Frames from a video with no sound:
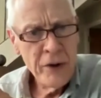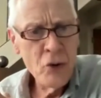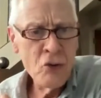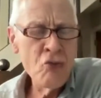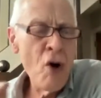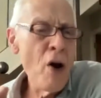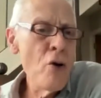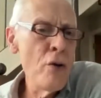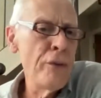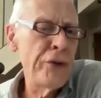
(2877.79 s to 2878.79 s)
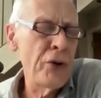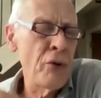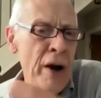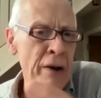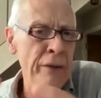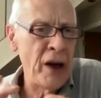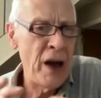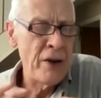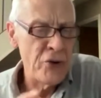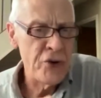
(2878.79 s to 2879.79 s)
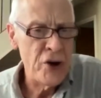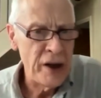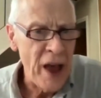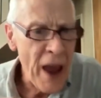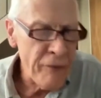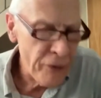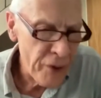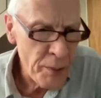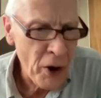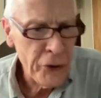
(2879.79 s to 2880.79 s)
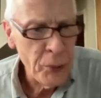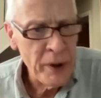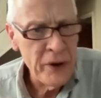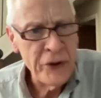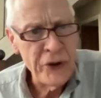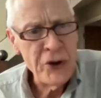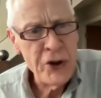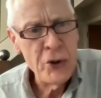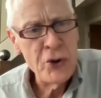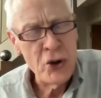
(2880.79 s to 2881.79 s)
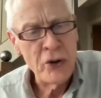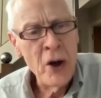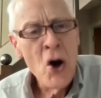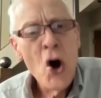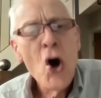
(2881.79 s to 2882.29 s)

that roves around the country and every possible institution,